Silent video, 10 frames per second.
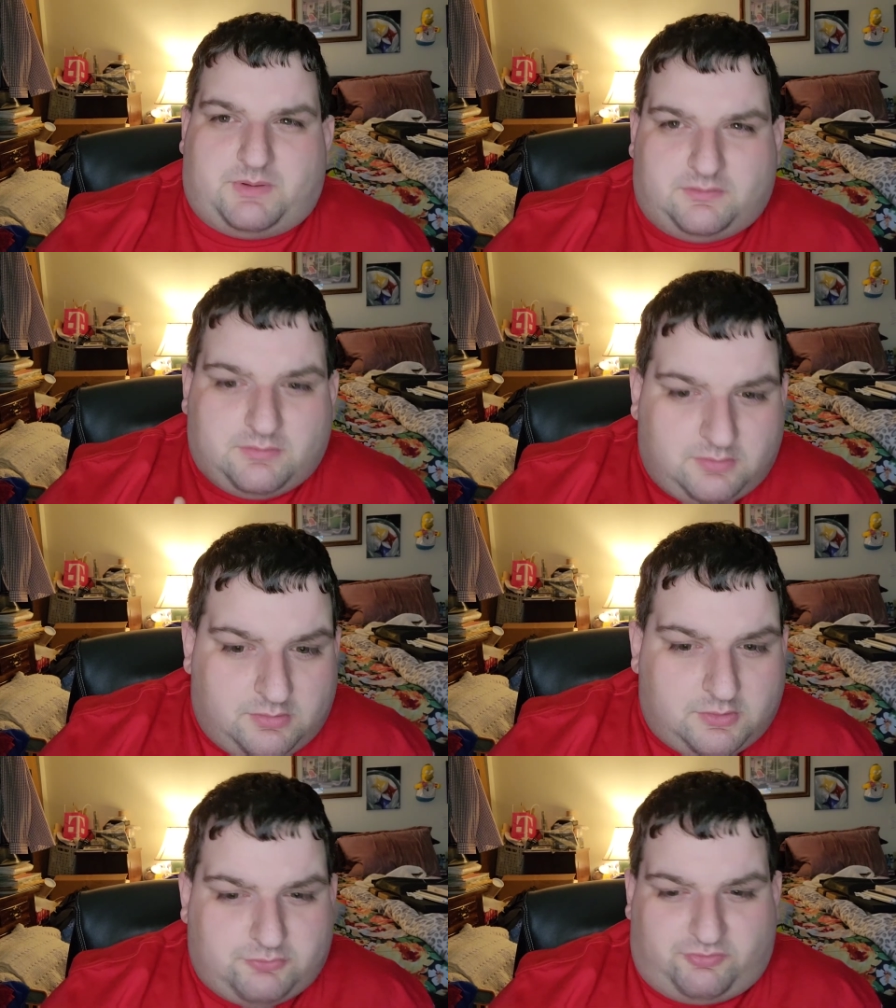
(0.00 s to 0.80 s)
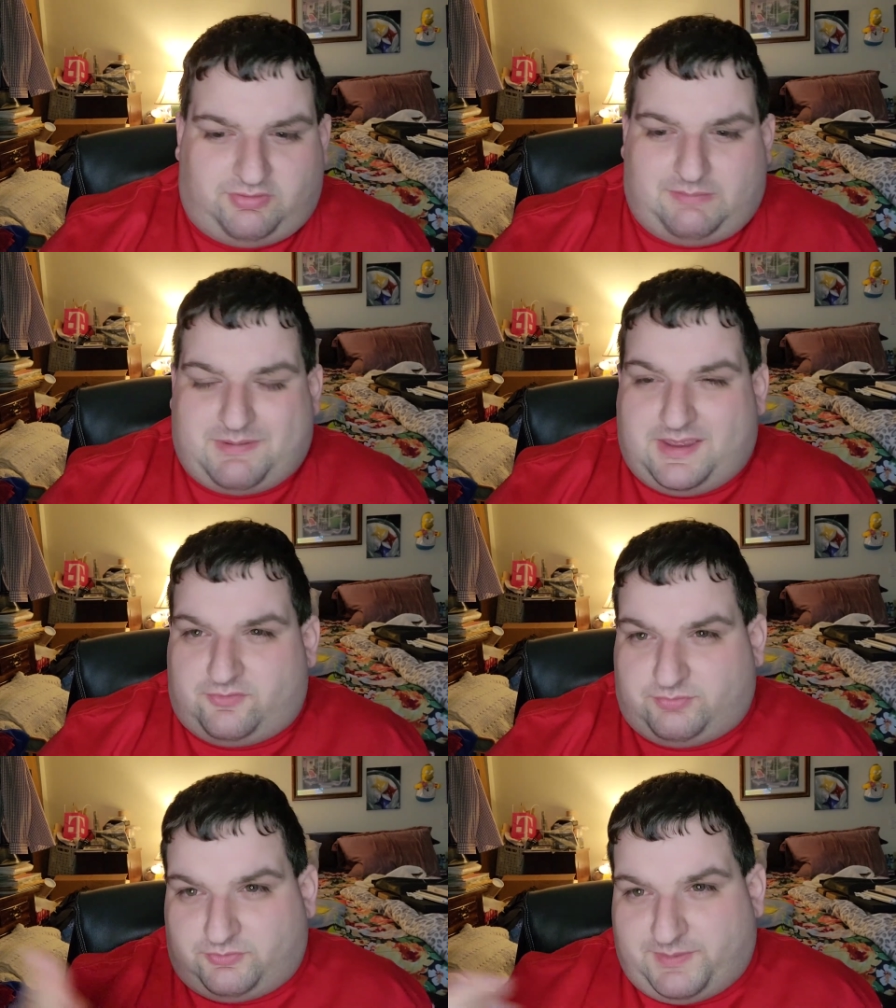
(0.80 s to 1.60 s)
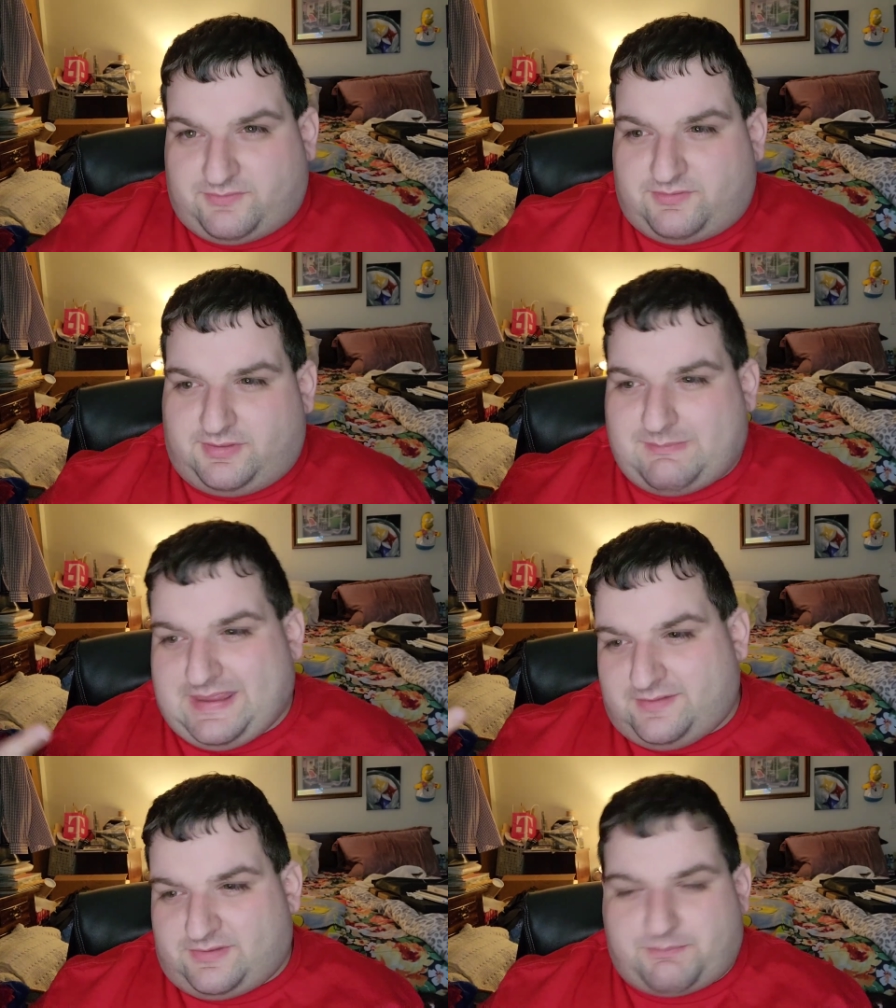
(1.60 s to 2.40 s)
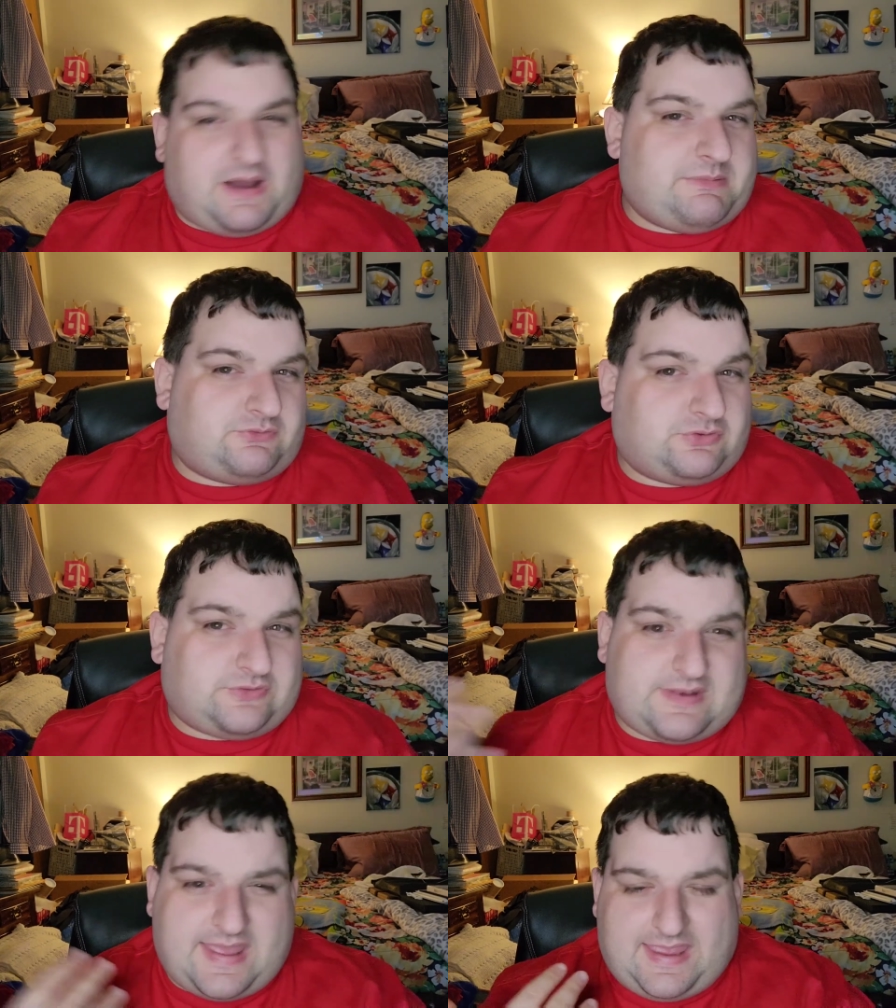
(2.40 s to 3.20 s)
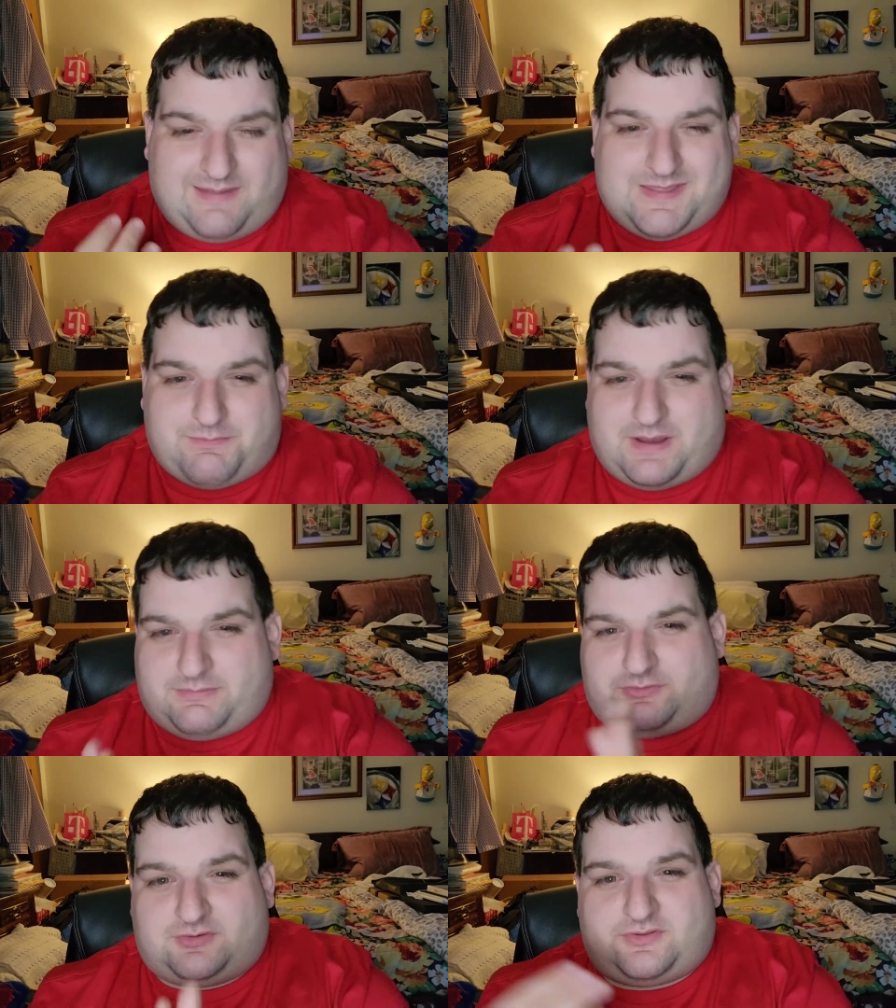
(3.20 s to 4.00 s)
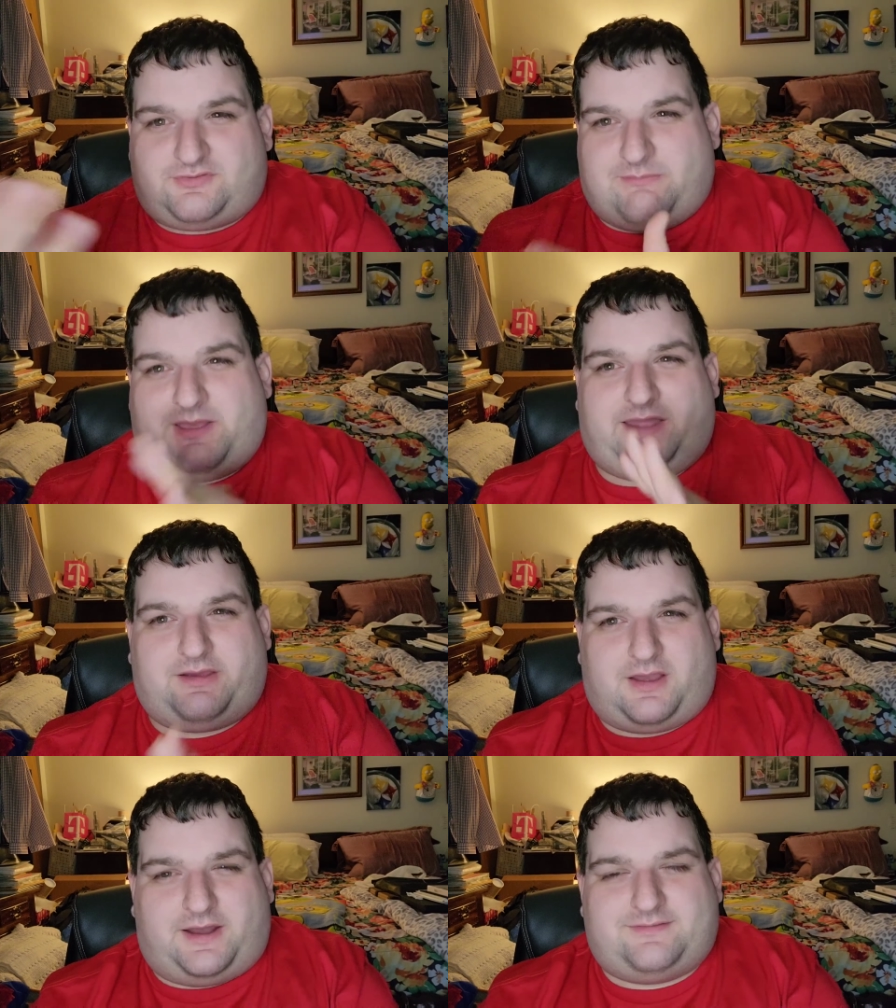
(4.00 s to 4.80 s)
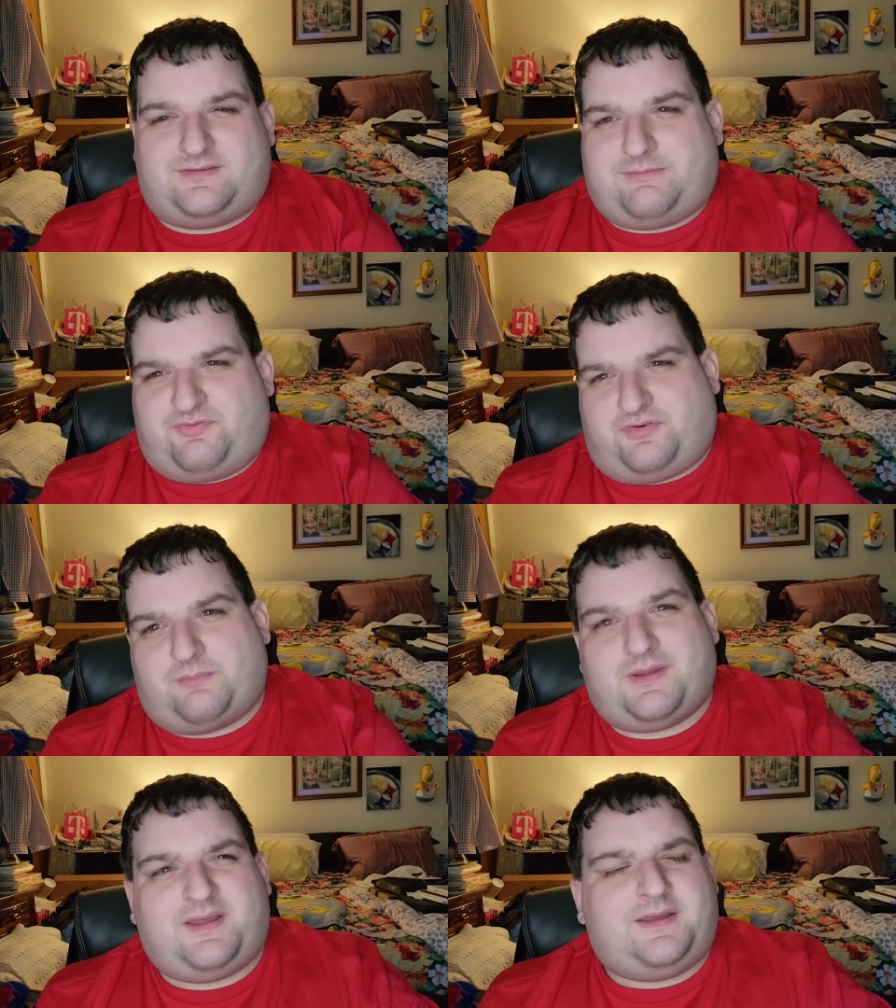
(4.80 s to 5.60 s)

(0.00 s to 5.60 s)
but loosely based, which basically means they probably took the name, they probably took the same kind of concepts from